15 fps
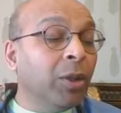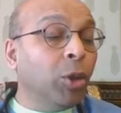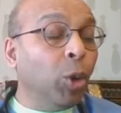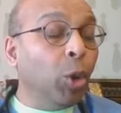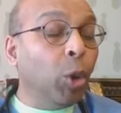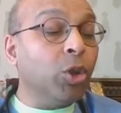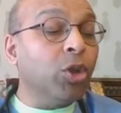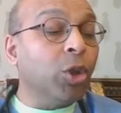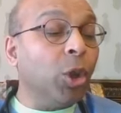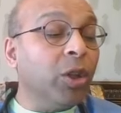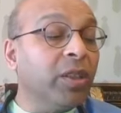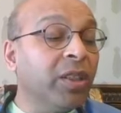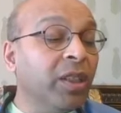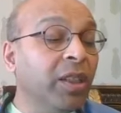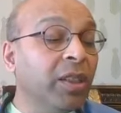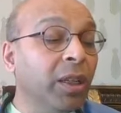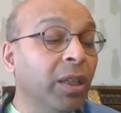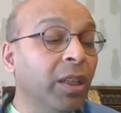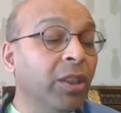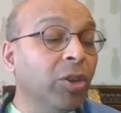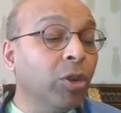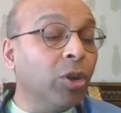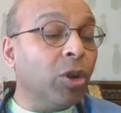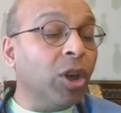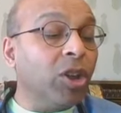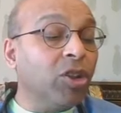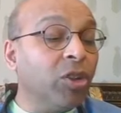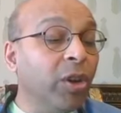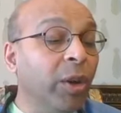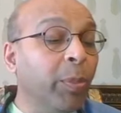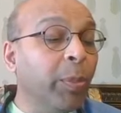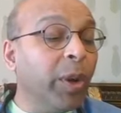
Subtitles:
no salt seasoning, crushed red